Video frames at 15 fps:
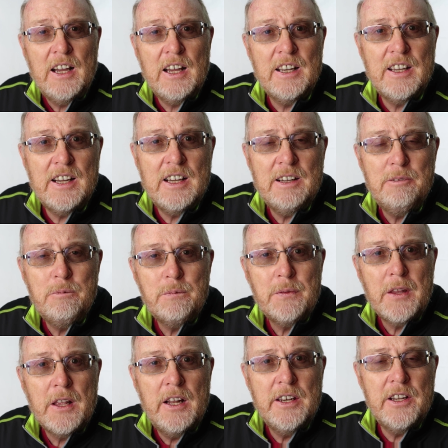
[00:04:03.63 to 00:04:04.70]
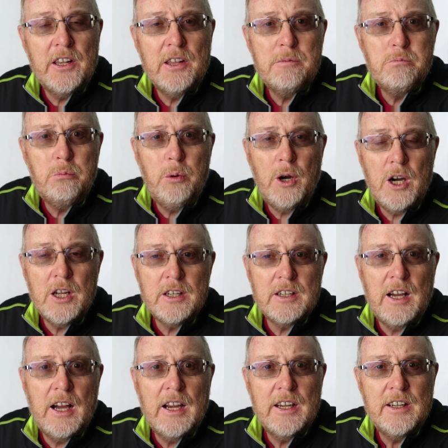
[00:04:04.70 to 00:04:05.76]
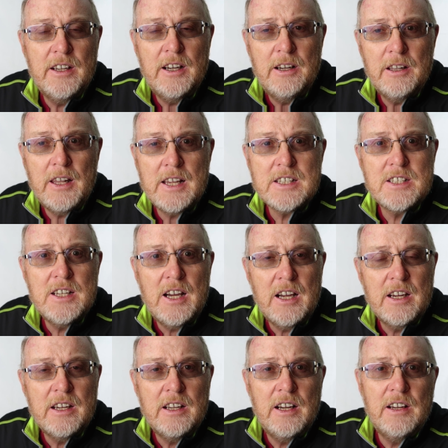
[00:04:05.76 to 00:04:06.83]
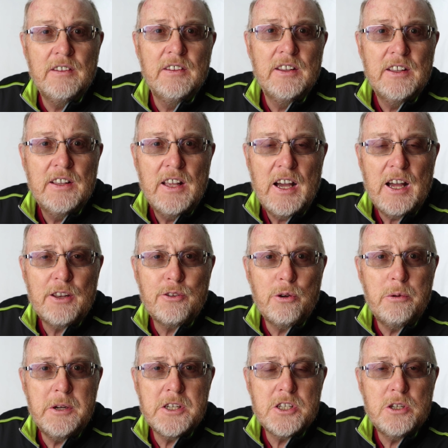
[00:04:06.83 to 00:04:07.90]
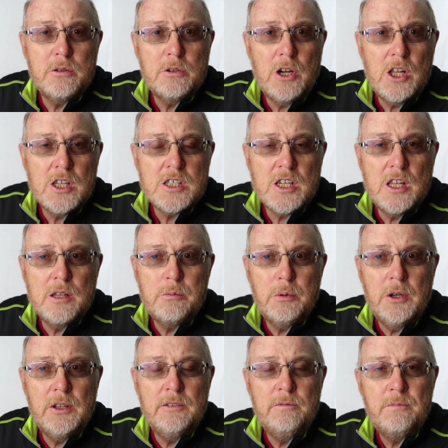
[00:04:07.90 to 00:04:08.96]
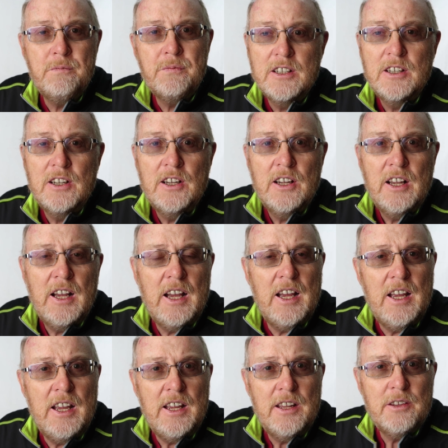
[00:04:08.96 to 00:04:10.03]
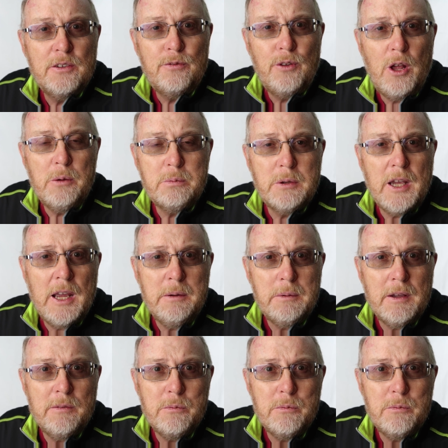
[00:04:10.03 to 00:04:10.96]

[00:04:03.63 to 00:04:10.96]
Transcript: And in a limp pot, last night I threw in $2 on the button, and the flop came,